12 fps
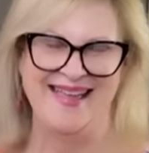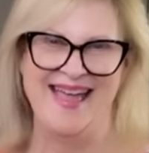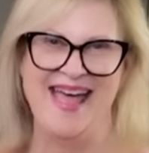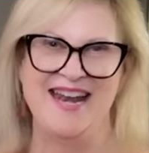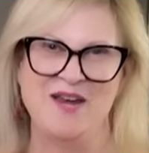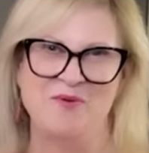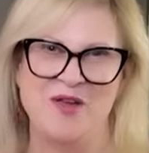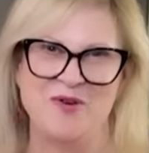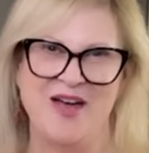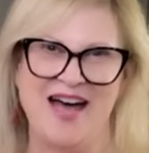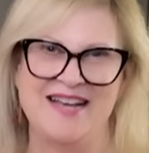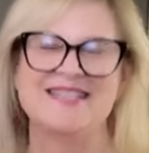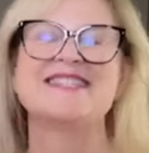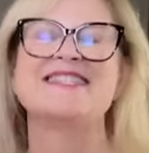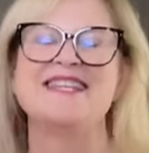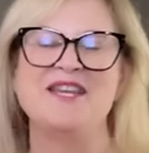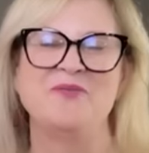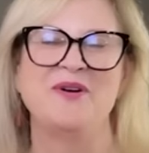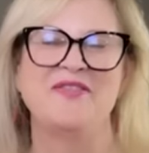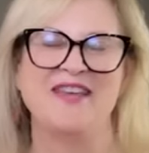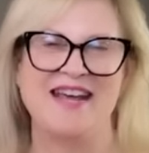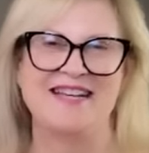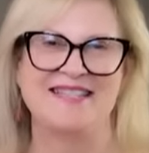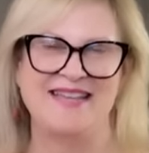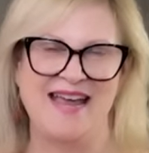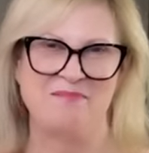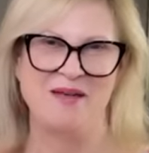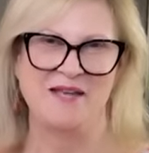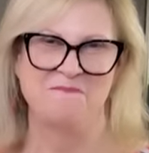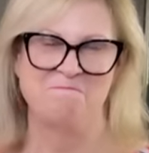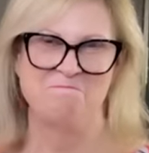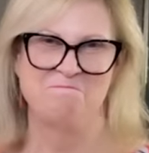Anyway, you guys, see you in the next segment.